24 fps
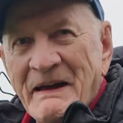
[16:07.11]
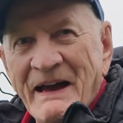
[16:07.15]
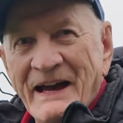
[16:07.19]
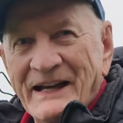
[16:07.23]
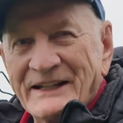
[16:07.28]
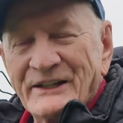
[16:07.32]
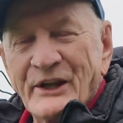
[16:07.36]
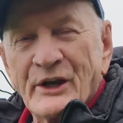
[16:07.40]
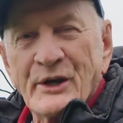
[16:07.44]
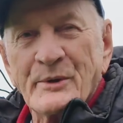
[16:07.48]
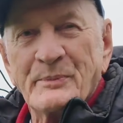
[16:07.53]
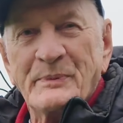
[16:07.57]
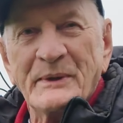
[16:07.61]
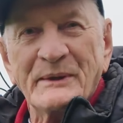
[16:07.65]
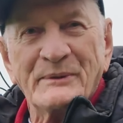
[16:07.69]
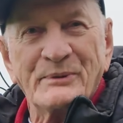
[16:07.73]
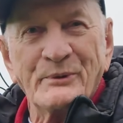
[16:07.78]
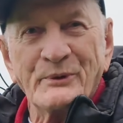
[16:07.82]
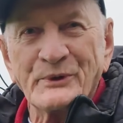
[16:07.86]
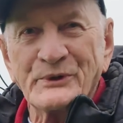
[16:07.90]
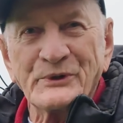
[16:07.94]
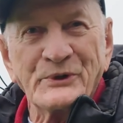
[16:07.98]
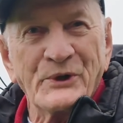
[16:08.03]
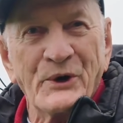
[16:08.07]
A lot of
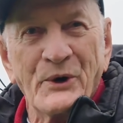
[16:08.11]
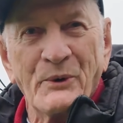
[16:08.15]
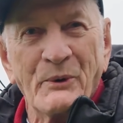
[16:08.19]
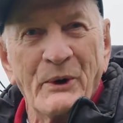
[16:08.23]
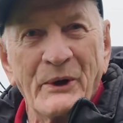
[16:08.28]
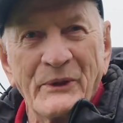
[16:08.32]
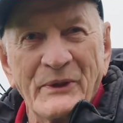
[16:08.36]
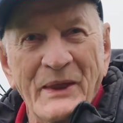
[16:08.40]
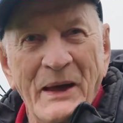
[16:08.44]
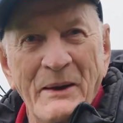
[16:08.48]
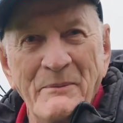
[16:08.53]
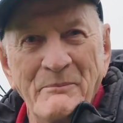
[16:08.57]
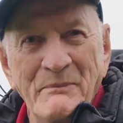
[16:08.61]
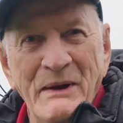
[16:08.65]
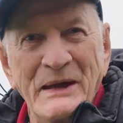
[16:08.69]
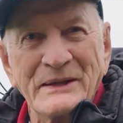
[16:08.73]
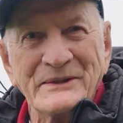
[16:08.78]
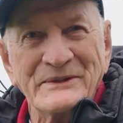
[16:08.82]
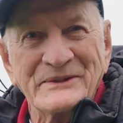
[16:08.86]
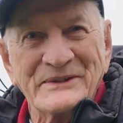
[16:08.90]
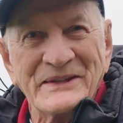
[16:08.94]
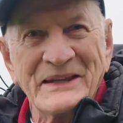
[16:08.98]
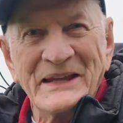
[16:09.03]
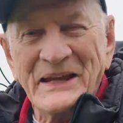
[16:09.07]
people wouldn't know what that
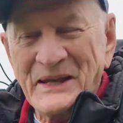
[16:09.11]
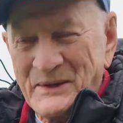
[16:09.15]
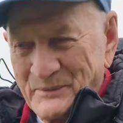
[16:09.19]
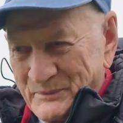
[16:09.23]
meant,